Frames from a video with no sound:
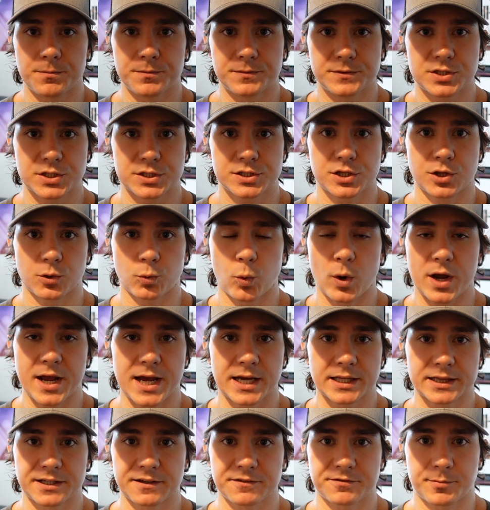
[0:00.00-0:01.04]
just the way
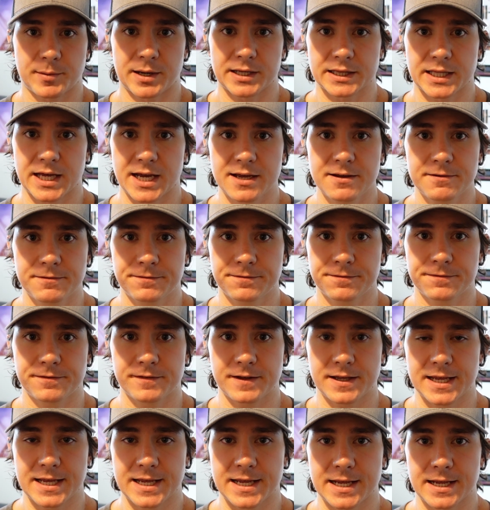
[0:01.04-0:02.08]
I live my life.
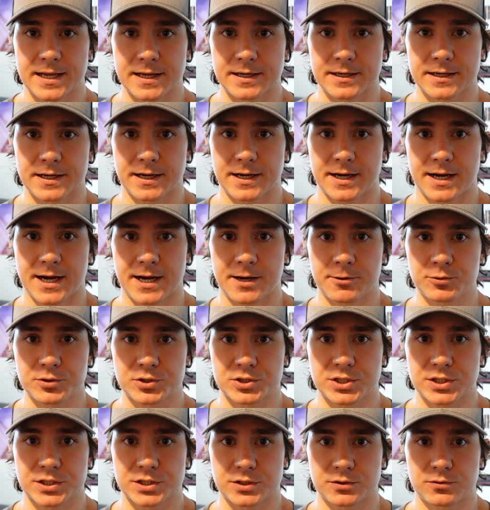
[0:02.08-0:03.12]
And
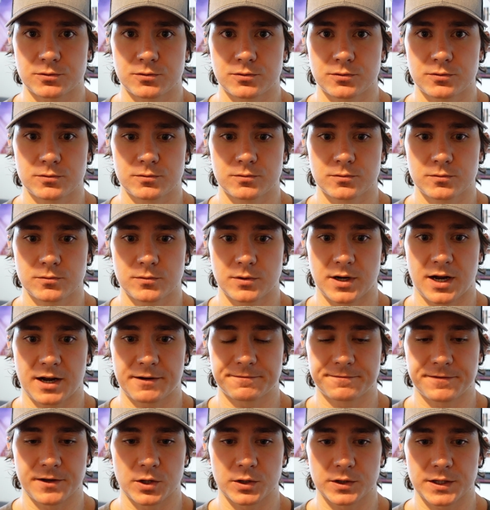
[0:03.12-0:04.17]
I
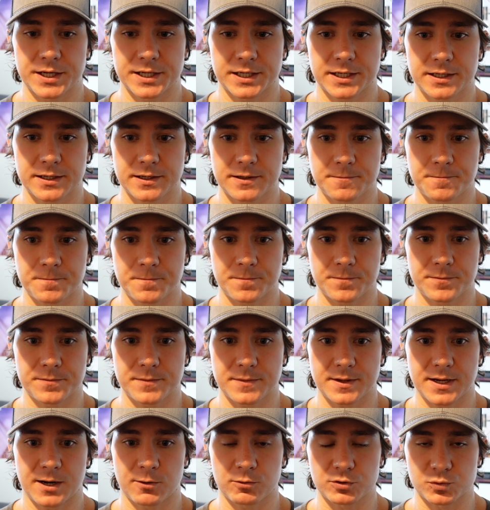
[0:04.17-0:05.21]
felt like
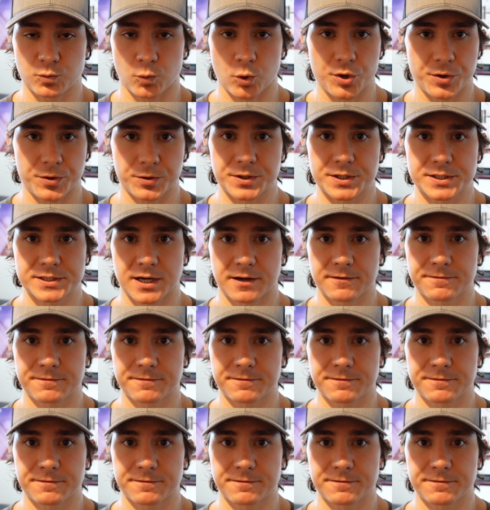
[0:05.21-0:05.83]
I was worthless.